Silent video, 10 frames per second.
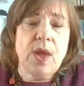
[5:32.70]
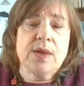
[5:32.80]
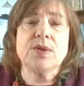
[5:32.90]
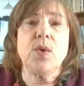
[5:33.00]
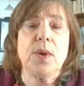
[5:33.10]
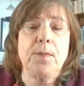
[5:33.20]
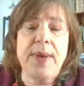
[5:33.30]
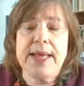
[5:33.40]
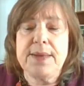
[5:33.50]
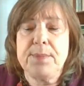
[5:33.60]
So
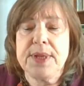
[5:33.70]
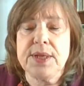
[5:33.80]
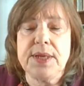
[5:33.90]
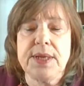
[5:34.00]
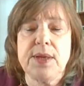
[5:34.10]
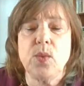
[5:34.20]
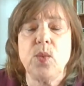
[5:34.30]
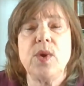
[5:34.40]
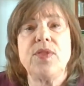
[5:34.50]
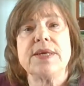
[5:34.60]
compatibility
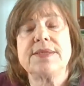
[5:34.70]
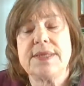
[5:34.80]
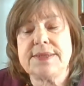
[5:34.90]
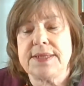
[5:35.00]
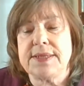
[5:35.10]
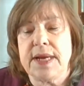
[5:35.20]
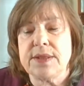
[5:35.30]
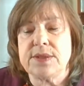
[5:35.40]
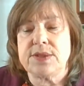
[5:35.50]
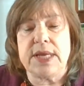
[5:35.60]
with existing
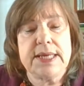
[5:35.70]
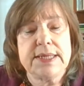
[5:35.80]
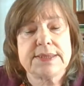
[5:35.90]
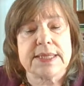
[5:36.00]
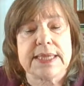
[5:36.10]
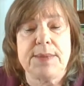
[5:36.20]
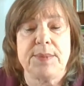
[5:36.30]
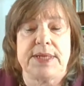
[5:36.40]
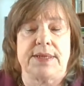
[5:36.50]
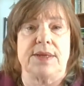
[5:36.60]
knowledge is
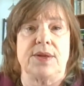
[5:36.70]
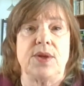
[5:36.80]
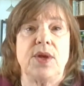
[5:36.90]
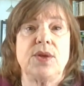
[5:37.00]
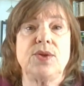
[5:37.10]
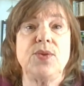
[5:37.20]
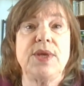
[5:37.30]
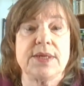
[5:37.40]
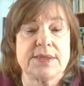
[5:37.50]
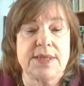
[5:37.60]
limited to the
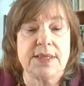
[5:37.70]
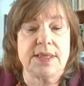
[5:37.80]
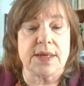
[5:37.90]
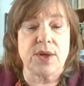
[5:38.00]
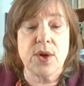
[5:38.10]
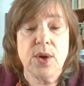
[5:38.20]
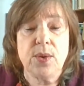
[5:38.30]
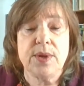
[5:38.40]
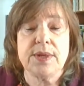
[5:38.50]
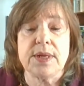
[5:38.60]
extent that
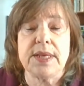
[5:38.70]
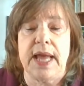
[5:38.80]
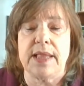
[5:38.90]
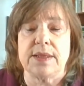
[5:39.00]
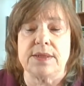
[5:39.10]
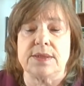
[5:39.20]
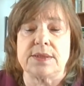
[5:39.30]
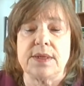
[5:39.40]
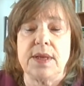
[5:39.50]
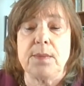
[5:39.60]
current knowledge
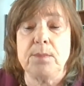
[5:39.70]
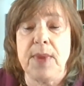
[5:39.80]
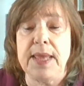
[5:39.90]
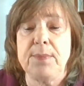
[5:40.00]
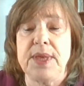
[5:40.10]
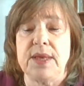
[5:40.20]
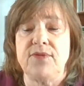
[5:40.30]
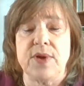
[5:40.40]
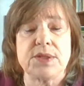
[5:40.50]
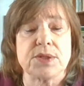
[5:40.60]
may be
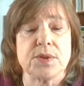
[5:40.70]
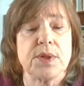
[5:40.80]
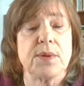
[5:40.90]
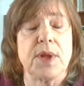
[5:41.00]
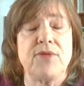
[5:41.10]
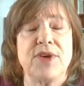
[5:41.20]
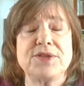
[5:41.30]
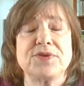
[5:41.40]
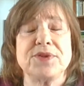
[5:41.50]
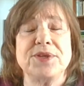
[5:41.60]

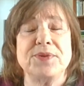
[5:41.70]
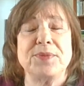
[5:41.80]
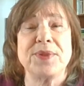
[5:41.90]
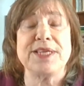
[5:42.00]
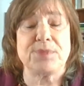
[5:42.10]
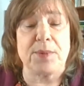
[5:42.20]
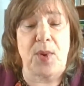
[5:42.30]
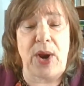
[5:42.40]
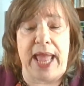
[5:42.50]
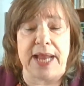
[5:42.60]
eventually replaced by
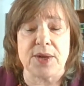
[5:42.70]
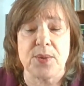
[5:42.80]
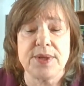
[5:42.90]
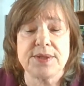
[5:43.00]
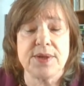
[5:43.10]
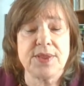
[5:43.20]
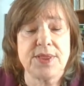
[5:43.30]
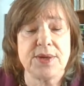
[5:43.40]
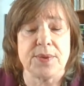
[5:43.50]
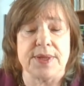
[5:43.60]
more adequate
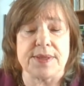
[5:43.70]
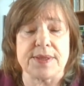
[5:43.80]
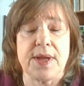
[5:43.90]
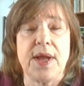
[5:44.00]
theories.